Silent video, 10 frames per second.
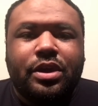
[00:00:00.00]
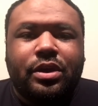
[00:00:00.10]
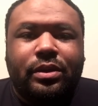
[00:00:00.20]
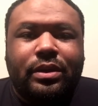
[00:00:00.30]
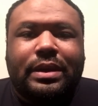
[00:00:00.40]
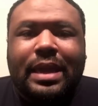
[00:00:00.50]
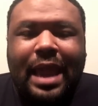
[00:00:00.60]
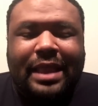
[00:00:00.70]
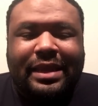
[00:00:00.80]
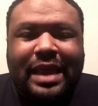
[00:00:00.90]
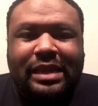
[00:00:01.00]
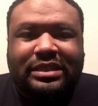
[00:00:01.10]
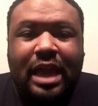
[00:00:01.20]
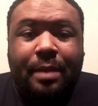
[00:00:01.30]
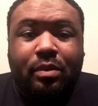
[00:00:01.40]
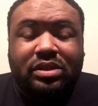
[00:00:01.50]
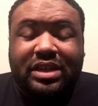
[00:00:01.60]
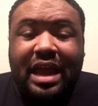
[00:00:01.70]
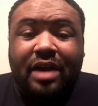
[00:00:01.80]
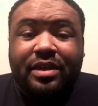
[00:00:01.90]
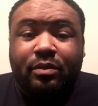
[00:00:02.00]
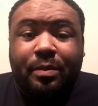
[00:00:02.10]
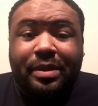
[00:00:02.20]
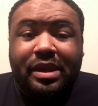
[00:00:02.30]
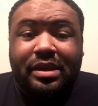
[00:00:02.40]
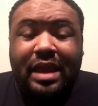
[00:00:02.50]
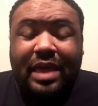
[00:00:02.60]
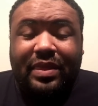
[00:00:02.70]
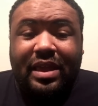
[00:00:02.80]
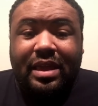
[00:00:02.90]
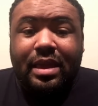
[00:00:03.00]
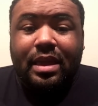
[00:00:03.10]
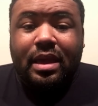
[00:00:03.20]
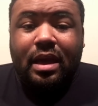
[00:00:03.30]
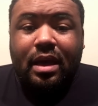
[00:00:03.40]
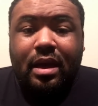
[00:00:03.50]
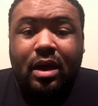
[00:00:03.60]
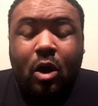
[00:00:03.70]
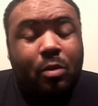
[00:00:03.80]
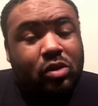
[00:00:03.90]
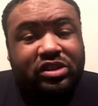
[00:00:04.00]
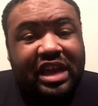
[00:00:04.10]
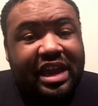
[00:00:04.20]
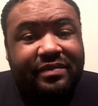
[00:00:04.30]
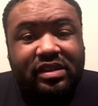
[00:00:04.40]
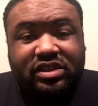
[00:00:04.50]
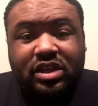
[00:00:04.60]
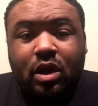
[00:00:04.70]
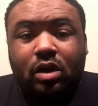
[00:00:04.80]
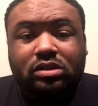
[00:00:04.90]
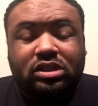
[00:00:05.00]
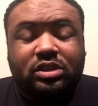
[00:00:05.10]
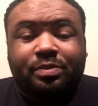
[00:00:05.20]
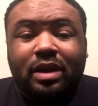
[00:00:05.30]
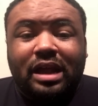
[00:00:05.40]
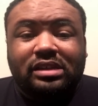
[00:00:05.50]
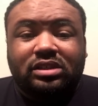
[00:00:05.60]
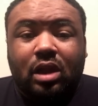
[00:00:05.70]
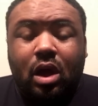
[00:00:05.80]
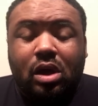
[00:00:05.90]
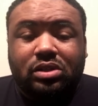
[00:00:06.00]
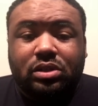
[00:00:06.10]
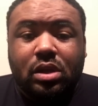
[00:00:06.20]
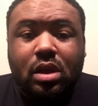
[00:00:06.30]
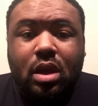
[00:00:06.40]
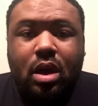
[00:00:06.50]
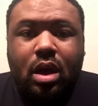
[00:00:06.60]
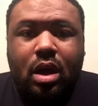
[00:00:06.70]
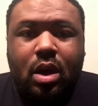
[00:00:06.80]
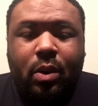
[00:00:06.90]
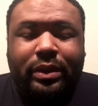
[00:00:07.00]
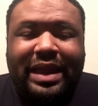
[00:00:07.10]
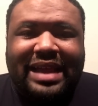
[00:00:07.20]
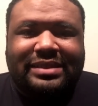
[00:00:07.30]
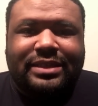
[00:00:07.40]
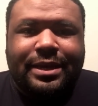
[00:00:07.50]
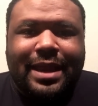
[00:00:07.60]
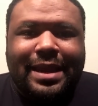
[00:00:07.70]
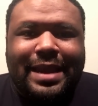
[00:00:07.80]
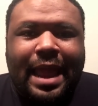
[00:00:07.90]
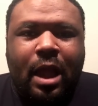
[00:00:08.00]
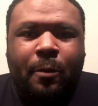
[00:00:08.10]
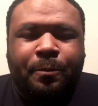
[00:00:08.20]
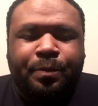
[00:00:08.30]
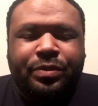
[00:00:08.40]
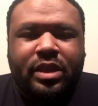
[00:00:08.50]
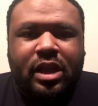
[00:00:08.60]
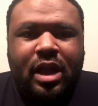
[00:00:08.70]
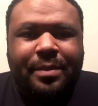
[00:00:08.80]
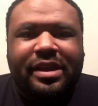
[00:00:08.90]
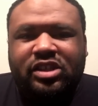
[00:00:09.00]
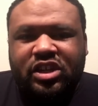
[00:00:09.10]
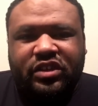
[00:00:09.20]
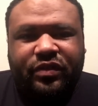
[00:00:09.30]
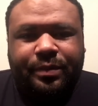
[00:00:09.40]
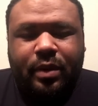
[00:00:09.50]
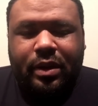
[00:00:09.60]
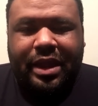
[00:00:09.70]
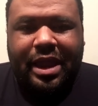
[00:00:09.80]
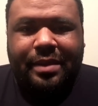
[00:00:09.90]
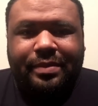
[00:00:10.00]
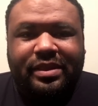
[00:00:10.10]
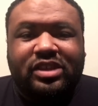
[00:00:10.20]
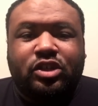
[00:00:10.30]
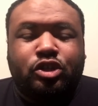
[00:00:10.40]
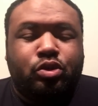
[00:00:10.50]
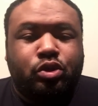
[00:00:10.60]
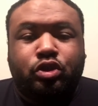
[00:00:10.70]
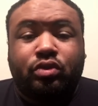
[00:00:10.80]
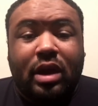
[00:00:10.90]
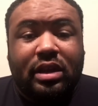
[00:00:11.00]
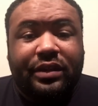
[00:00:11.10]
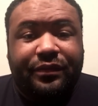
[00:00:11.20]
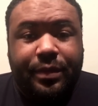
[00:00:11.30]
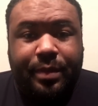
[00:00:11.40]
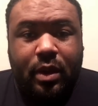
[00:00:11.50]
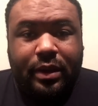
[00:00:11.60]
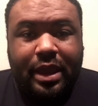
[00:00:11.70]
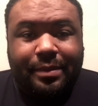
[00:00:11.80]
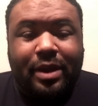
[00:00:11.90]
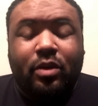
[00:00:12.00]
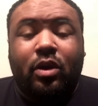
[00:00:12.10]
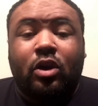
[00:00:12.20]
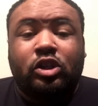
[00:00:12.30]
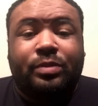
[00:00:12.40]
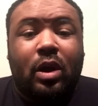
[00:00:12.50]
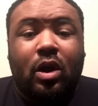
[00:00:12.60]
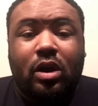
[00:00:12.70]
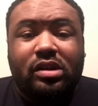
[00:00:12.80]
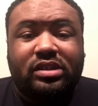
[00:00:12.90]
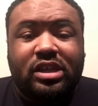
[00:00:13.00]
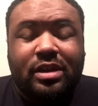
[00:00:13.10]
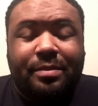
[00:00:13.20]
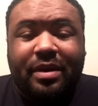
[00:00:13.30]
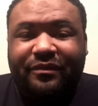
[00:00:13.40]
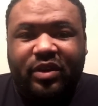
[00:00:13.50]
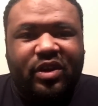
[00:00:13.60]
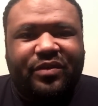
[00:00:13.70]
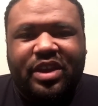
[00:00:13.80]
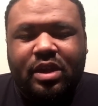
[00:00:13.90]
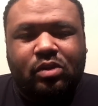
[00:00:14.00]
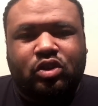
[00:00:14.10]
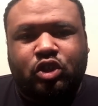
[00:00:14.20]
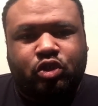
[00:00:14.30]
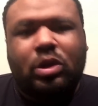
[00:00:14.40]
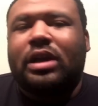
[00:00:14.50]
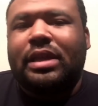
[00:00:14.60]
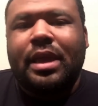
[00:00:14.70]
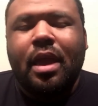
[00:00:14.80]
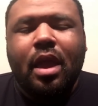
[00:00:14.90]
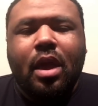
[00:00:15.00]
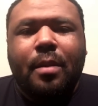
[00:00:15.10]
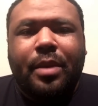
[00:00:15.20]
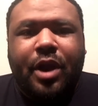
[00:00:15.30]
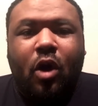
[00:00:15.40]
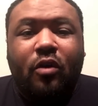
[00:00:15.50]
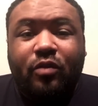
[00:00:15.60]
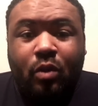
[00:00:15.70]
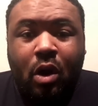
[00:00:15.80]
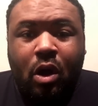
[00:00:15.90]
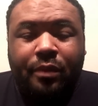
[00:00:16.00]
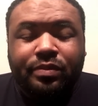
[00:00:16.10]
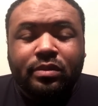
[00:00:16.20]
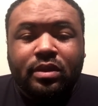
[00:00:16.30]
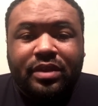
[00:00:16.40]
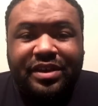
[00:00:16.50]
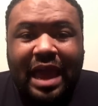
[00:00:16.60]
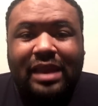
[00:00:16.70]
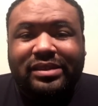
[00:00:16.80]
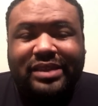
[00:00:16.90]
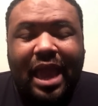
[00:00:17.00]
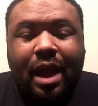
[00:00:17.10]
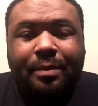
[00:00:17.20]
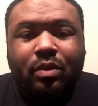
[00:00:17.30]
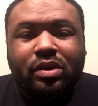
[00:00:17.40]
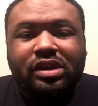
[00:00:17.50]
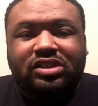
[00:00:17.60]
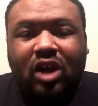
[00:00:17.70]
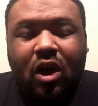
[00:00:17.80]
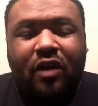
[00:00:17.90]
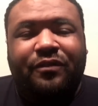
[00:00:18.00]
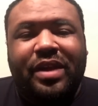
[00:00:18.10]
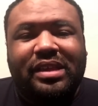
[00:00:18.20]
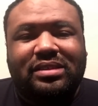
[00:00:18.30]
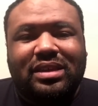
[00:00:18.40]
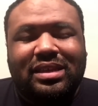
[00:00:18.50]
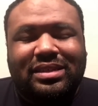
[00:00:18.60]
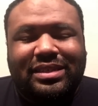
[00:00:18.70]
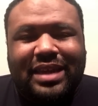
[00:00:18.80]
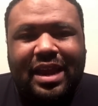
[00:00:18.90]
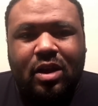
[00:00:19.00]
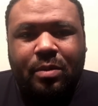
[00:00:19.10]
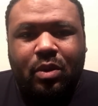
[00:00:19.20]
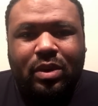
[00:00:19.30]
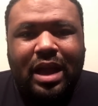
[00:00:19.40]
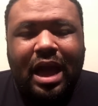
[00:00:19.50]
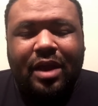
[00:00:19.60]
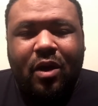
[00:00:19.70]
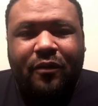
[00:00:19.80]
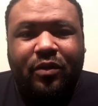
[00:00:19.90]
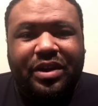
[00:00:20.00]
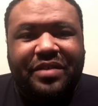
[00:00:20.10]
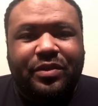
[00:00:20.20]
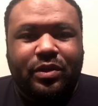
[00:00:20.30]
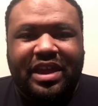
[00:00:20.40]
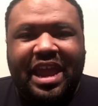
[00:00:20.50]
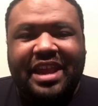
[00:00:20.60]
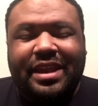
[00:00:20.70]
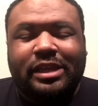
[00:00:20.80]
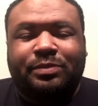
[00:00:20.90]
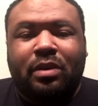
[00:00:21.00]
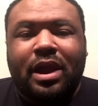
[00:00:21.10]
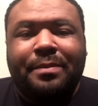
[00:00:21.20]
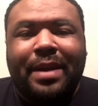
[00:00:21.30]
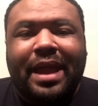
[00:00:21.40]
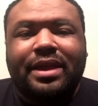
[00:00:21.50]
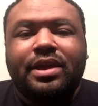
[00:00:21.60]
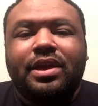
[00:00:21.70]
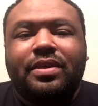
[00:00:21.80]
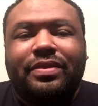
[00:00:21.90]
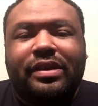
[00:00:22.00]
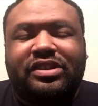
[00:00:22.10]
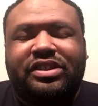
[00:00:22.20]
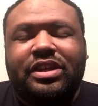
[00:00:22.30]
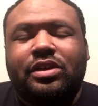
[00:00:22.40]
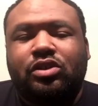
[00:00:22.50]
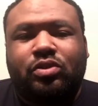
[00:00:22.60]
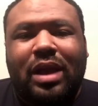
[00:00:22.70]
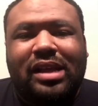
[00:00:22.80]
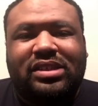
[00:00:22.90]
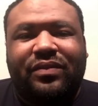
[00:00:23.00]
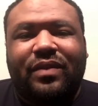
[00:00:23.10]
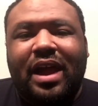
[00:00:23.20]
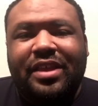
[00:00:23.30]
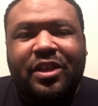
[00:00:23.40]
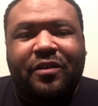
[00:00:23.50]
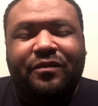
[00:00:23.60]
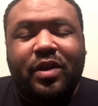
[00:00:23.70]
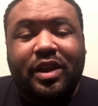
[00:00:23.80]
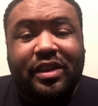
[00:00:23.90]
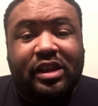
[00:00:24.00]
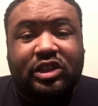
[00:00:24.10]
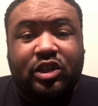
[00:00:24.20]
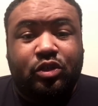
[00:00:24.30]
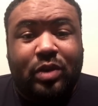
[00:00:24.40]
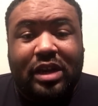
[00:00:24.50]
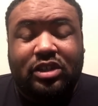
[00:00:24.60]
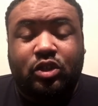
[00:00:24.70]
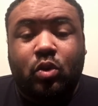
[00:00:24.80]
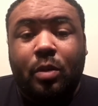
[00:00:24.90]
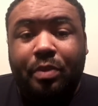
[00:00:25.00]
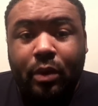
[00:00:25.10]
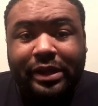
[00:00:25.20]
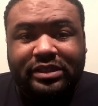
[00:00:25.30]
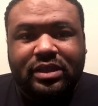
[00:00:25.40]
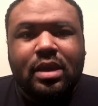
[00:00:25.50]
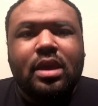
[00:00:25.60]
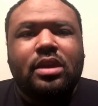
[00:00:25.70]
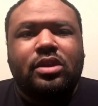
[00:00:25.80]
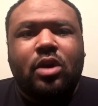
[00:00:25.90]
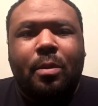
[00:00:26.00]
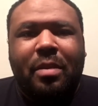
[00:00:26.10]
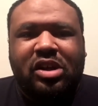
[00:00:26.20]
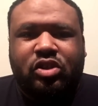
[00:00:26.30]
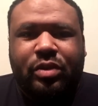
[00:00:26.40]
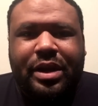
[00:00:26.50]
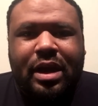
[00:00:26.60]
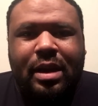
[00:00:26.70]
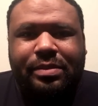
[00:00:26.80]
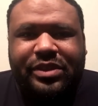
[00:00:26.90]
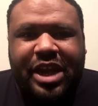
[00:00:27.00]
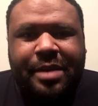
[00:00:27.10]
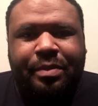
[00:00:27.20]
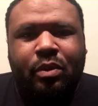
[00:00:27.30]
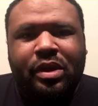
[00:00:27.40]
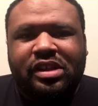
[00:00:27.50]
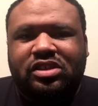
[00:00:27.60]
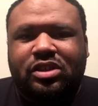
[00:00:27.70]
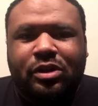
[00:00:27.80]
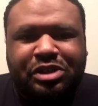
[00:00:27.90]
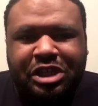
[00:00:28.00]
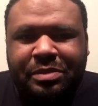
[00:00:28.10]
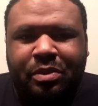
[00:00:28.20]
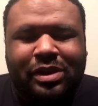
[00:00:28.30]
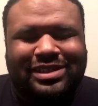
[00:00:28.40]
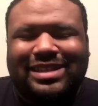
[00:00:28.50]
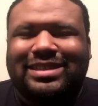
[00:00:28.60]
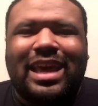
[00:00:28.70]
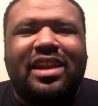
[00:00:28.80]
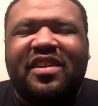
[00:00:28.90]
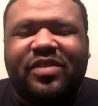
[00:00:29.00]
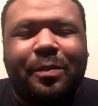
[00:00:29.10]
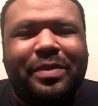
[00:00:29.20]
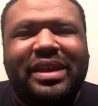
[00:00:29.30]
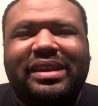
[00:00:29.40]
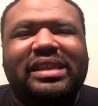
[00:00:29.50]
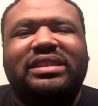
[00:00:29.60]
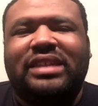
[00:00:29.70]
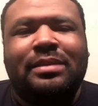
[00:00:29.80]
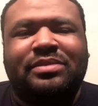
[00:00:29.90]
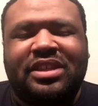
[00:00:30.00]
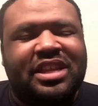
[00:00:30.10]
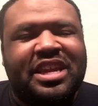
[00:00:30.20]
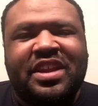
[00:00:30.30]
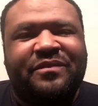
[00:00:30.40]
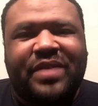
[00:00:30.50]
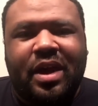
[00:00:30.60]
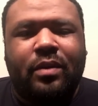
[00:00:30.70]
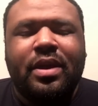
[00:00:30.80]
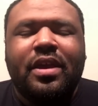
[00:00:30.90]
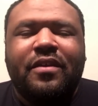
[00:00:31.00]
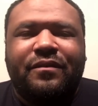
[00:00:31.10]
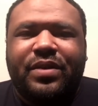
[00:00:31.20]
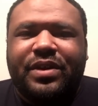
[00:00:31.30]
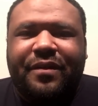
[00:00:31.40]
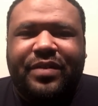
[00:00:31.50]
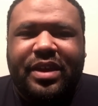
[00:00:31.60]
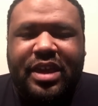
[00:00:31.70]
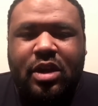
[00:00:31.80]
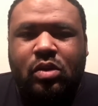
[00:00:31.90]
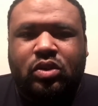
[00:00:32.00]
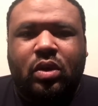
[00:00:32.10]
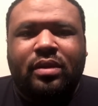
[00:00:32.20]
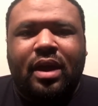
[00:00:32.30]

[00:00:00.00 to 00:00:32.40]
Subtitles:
You're looking at the Dallas Cowboys and how they were beaten, how they almost gave the Seahawks a surprise loss on last Sunday. Now, coming into this football game, these are two struggling football games. I know it hurts my heart to see that my Philadelphia Eagles are struggling, but overall, the Dallas Cowboys offense is terrible, god-awful. Even though they had Dez Bryant back, they're still trying to find their footing. They're still trying to score points, you know, mustering up 10 points, 13 points. That's not enough to beat these teams in the NFL. Philadelphia Eagles, on the